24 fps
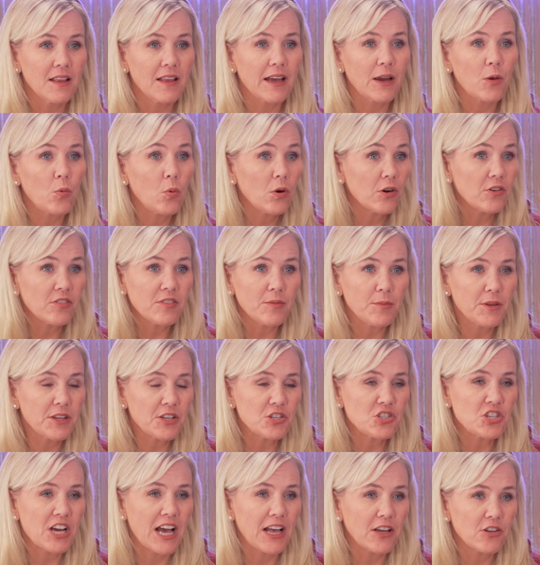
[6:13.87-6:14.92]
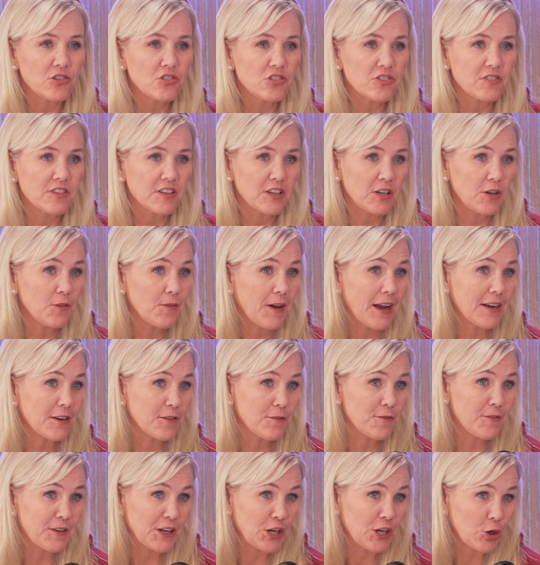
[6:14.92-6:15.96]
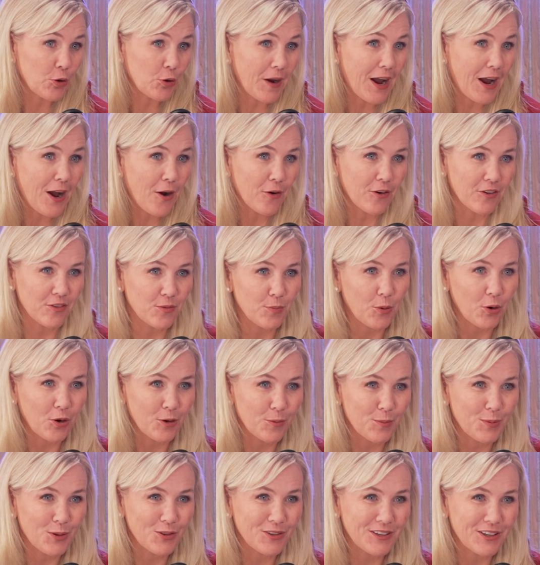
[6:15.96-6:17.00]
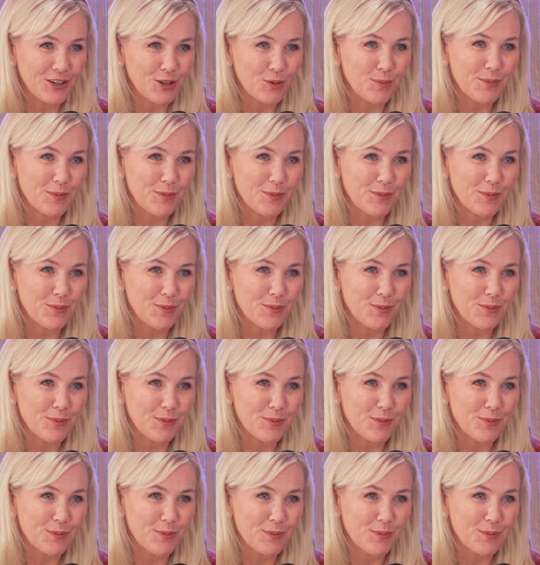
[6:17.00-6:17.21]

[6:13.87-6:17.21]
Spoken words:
Like, what are some of the challenges that you've had to figure out as part of building your